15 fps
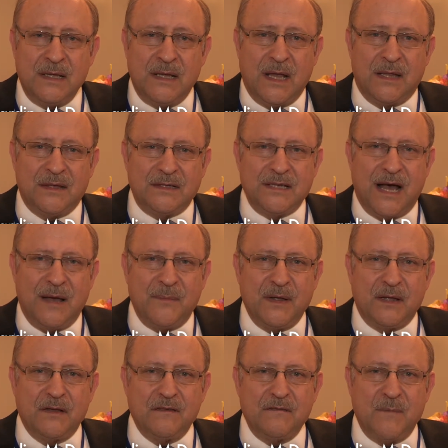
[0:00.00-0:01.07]
And the
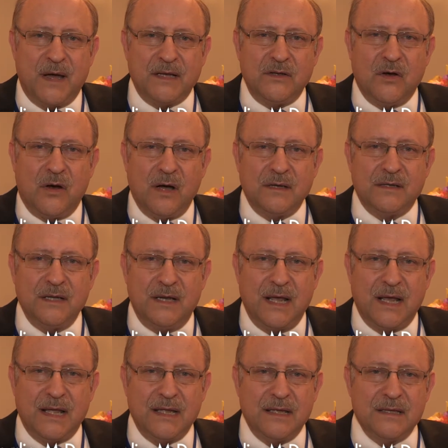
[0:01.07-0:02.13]
topic of my talk
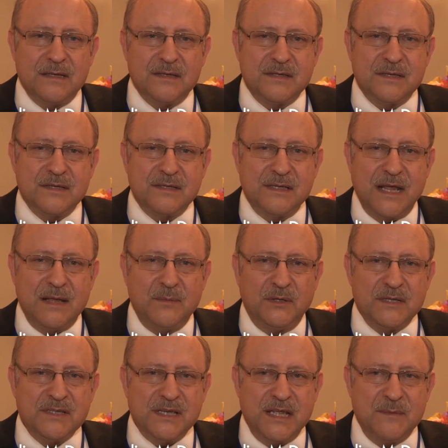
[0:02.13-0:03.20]
today is
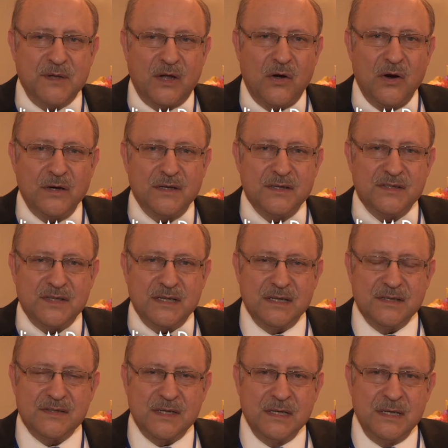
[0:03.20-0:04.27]
stable ischemic heart
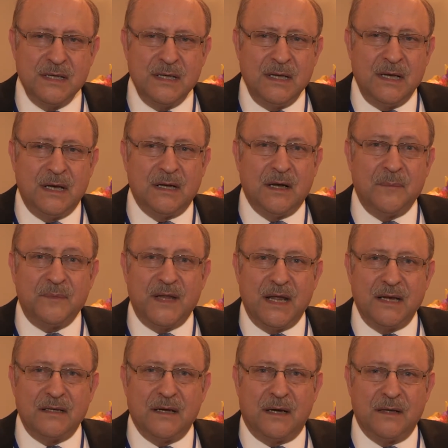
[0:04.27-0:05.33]
disease, an
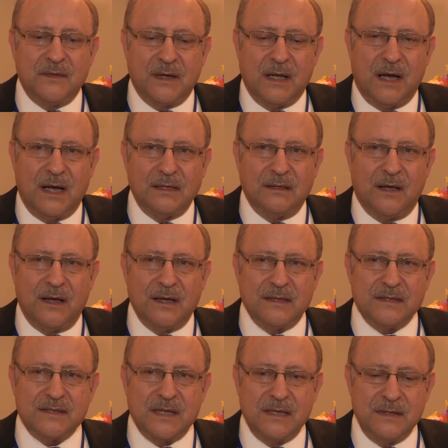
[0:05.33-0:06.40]
update on the
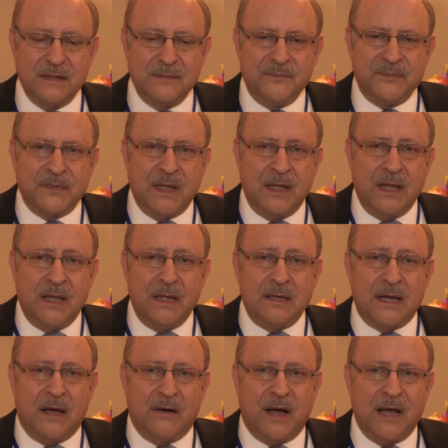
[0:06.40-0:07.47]
guidelines.
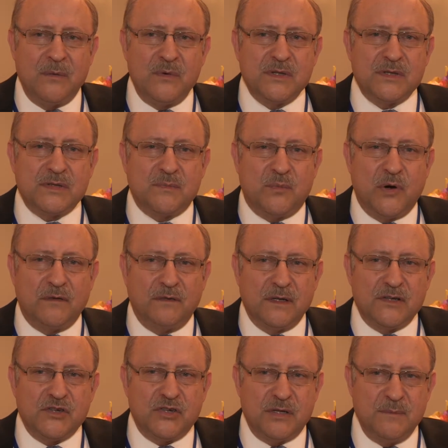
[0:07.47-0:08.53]
Now, I was
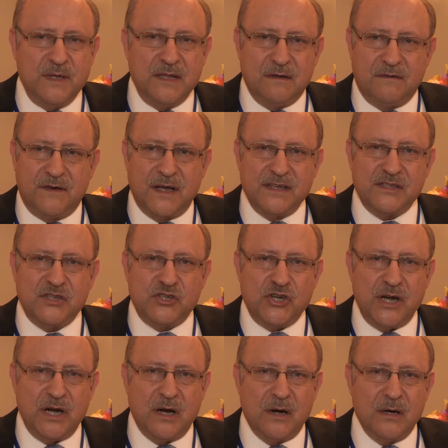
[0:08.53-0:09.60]
privileged to be the vice
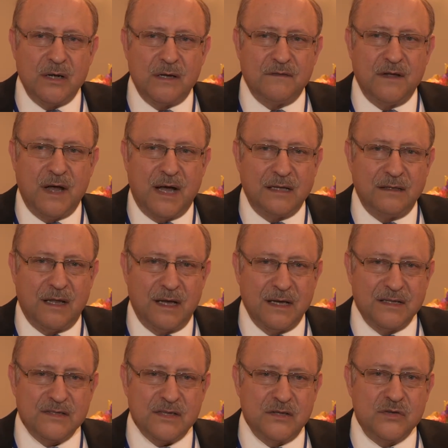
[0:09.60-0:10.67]
chair of
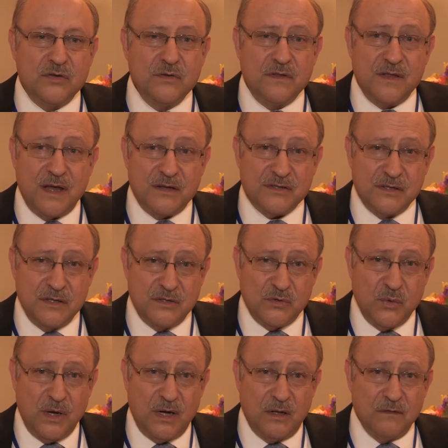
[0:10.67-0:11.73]
guidelines in
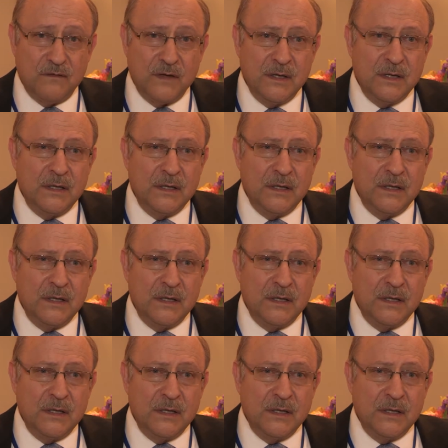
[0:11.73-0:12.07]
2012,